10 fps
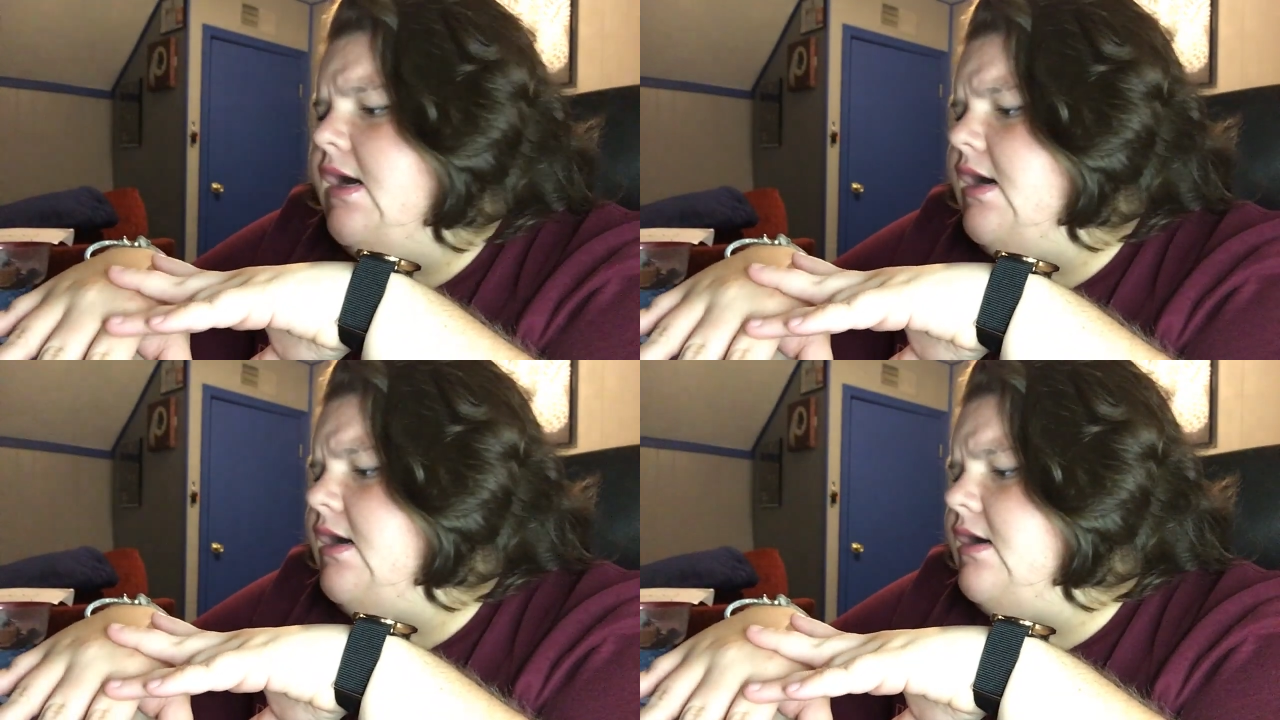
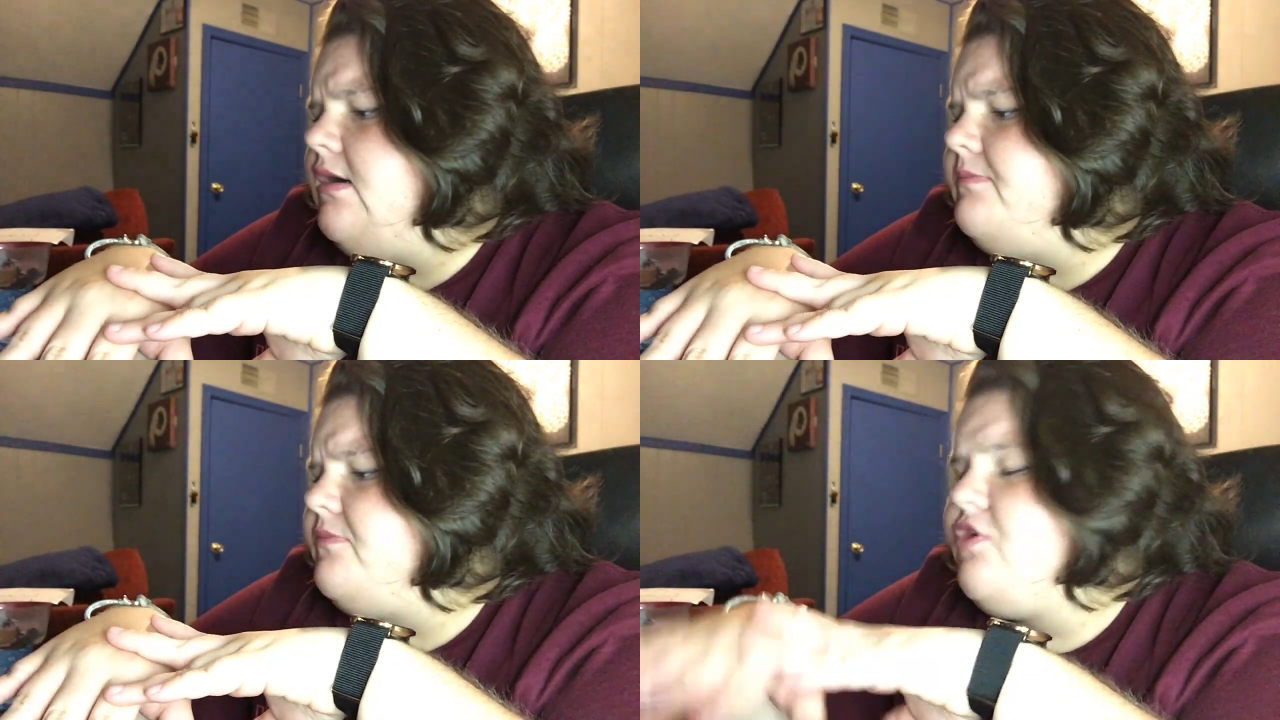
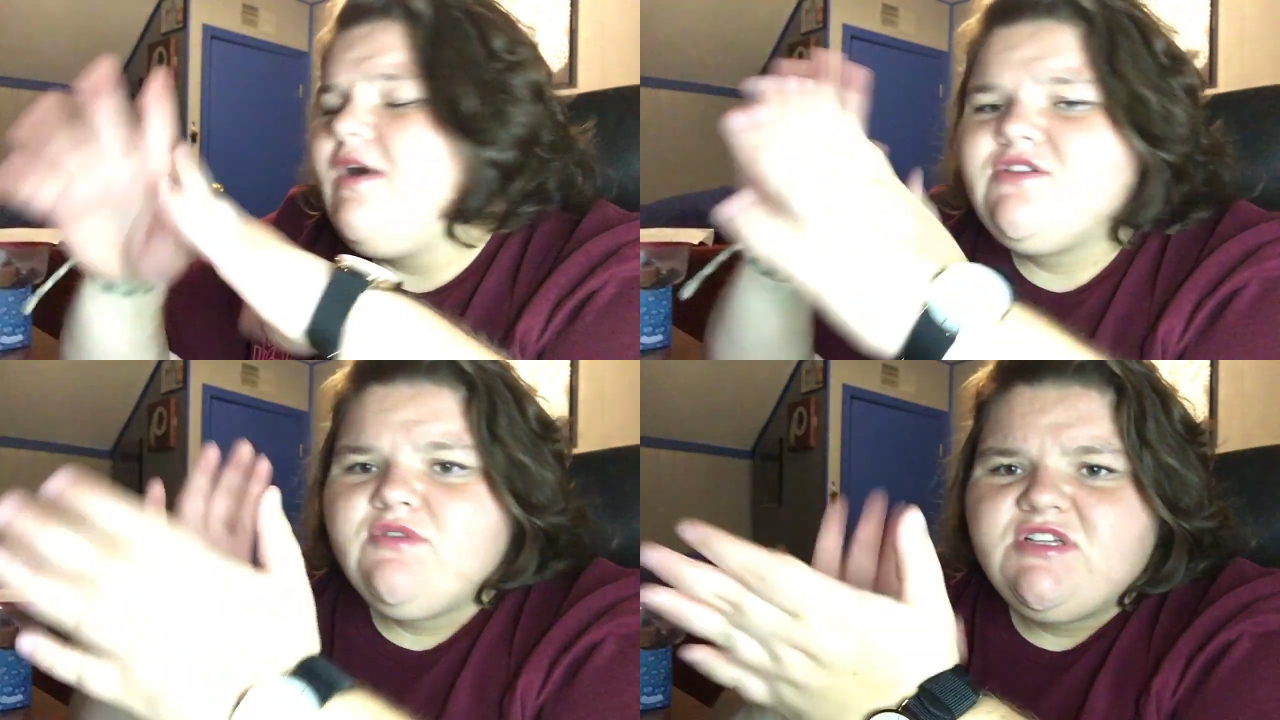um, you
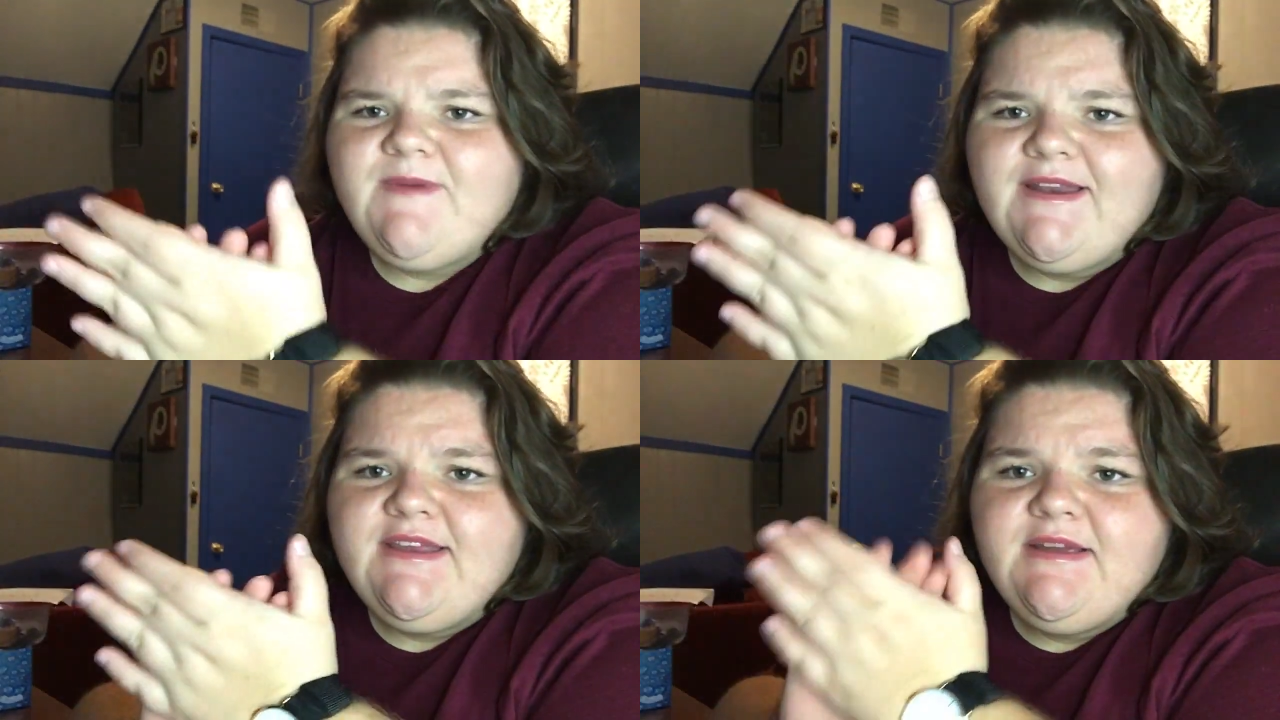guys were
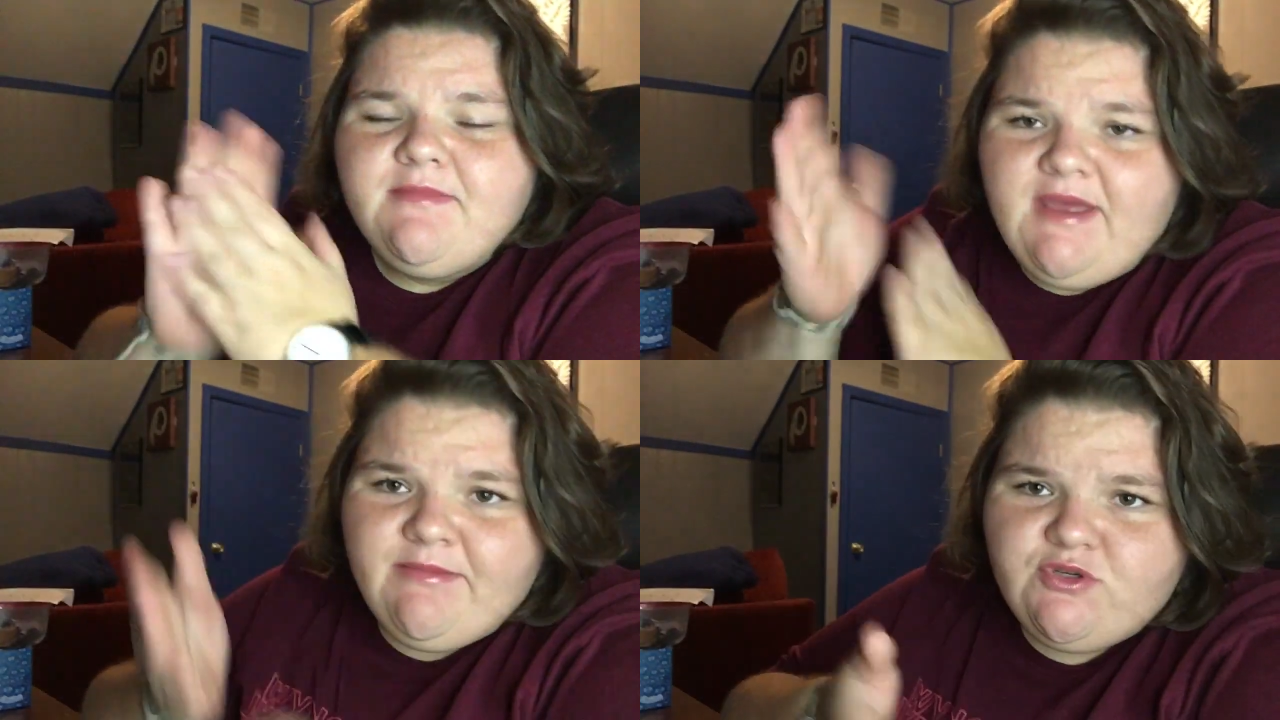expecting it
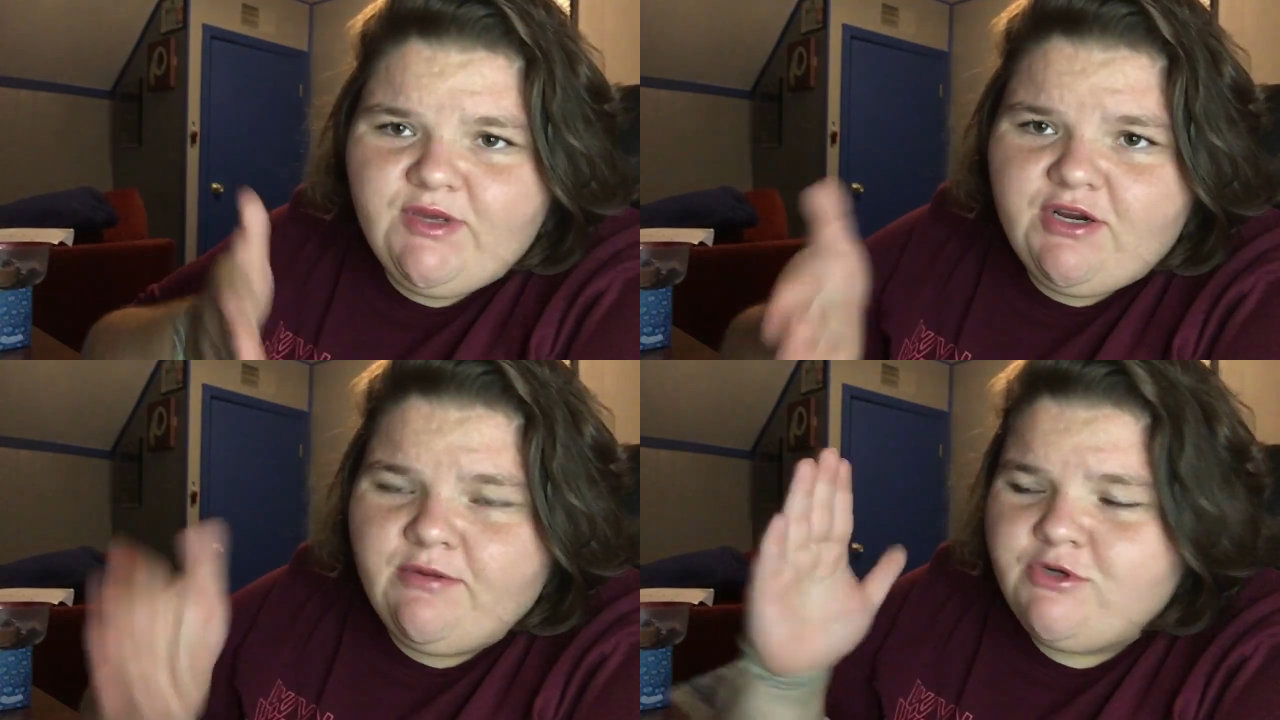in
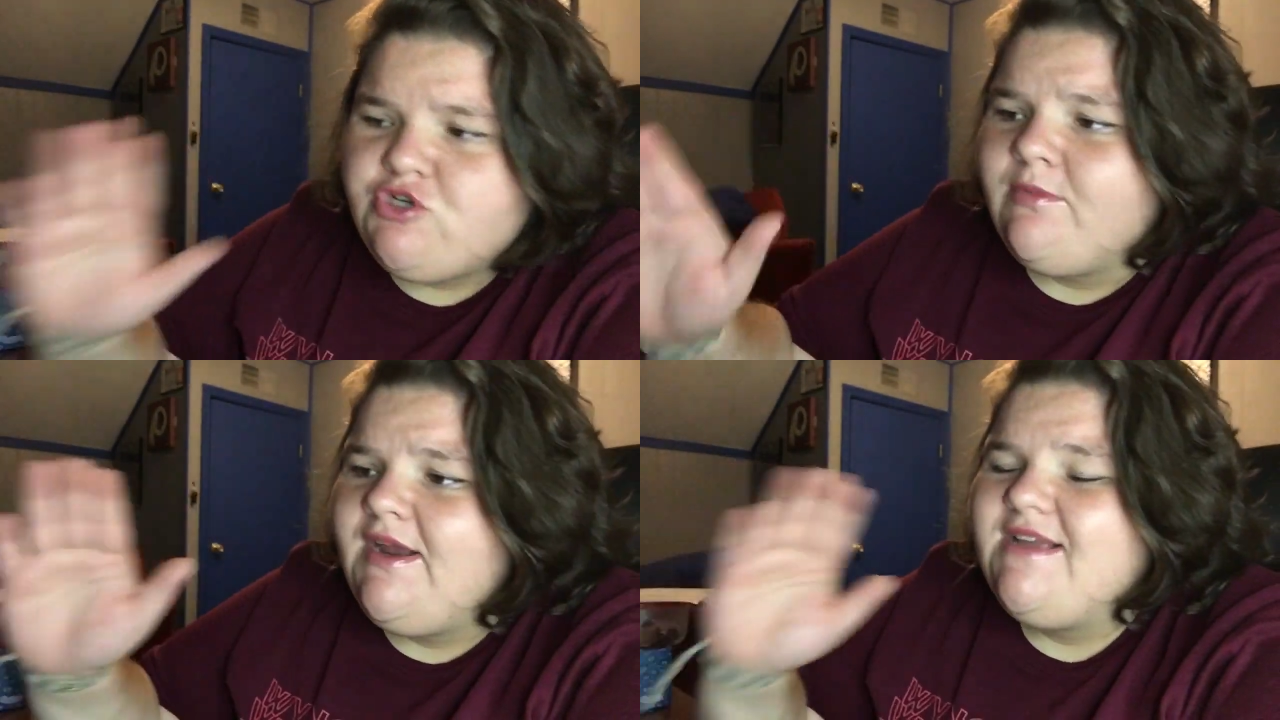between
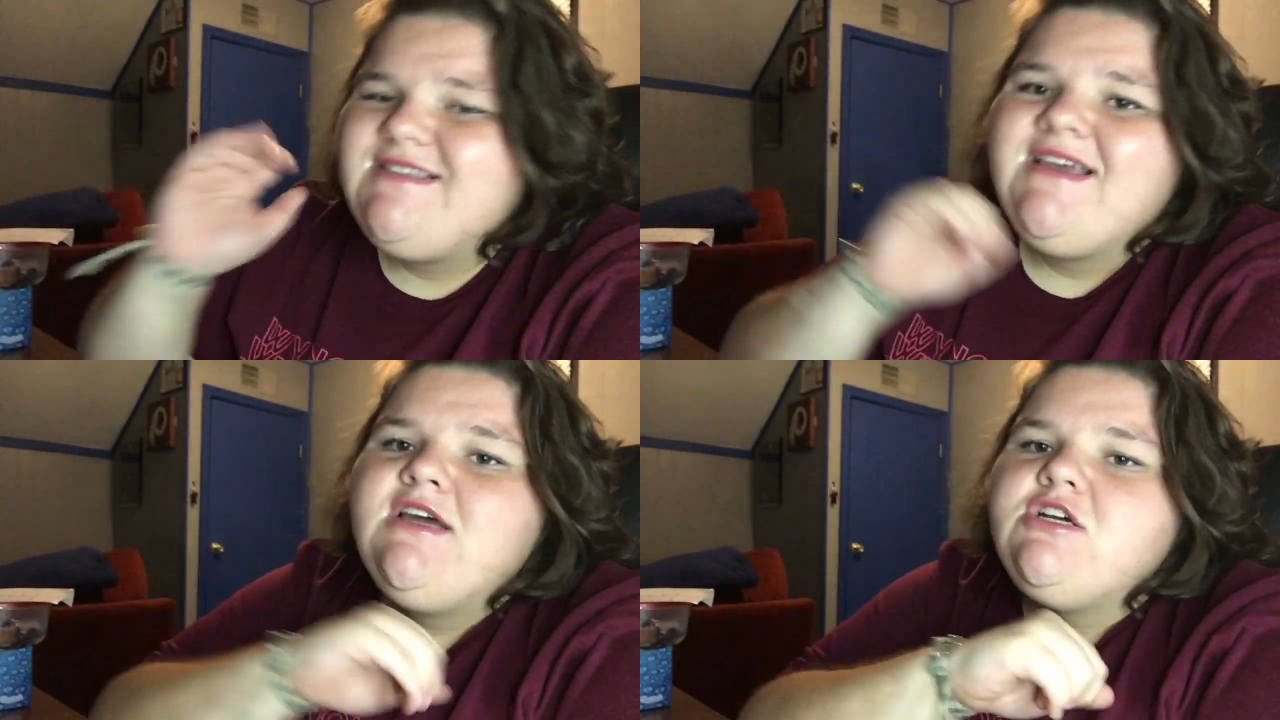commercial breaks.